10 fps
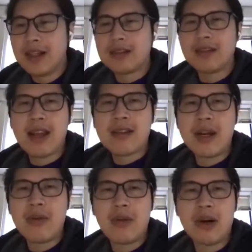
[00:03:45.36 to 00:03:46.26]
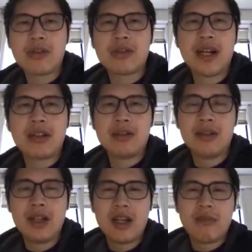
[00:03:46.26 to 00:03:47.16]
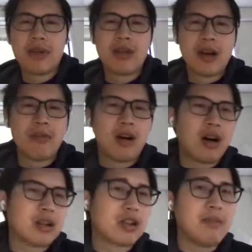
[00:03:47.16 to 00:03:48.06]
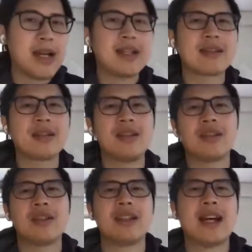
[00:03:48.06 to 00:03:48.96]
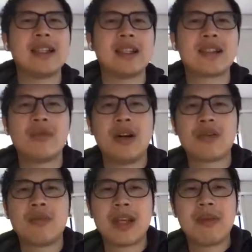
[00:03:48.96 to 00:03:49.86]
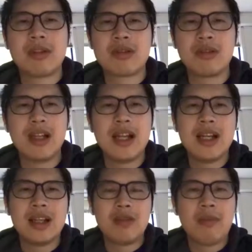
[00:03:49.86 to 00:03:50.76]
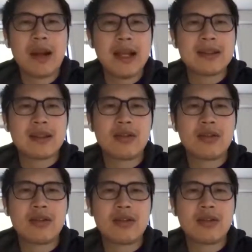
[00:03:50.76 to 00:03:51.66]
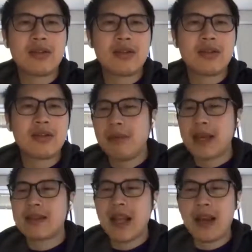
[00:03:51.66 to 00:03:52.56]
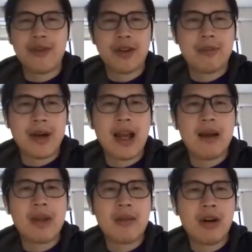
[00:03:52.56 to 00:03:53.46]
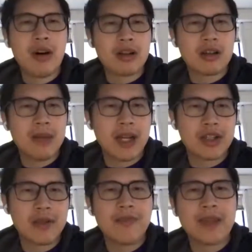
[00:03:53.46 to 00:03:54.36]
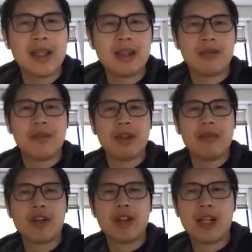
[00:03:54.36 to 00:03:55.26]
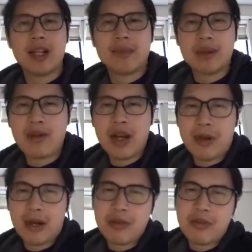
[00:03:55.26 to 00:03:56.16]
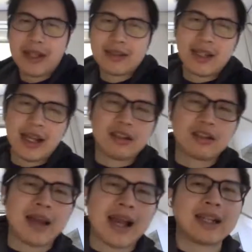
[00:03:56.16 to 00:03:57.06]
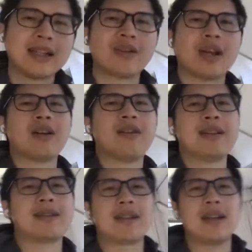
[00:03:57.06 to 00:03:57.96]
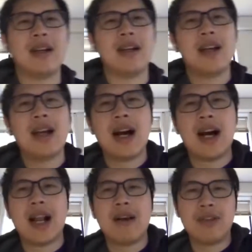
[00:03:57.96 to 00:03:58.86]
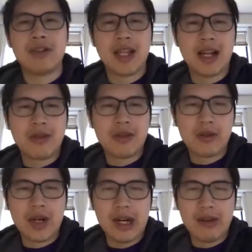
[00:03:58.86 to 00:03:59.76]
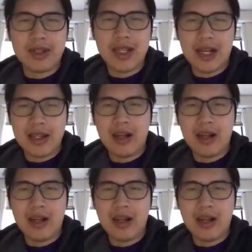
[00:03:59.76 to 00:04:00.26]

So that's why we want to try to build a more automated solution. The idea is we want to be able to replace the human-based effort by a bit more automation to build a machine learning program optimizer that automatically generates the high-level data flow graphs and